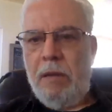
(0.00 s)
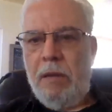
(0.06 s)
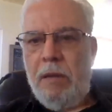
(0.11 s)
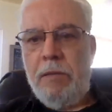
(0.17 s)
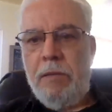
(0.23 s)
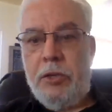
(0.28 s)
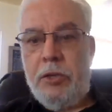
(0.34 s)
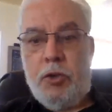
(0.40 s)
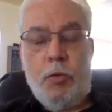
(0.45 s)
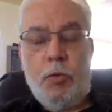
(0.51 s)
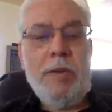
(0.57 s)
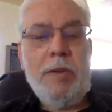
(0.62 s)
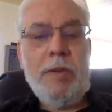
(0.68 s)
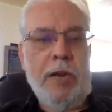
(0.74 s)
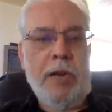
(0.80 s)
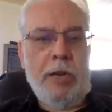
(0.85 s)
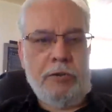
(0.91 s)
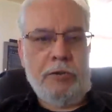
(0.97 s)
They should be
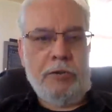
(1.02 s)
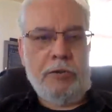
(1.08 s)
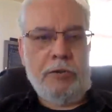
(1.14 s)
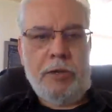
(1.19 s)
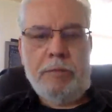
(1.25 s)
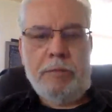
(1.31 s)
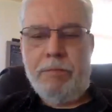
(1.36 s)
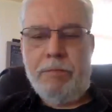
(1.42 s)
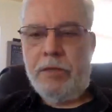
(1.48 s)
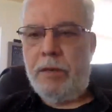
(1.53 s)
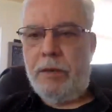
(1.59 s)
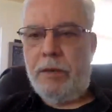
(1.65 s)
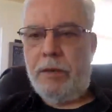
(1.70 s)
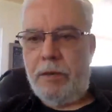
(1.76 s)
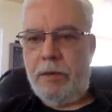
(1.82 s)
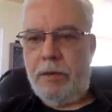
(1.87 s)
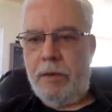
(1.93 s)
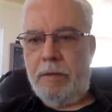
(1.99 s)
very interested, basically.
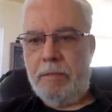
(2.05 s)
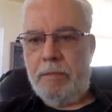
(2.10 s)
Yeah.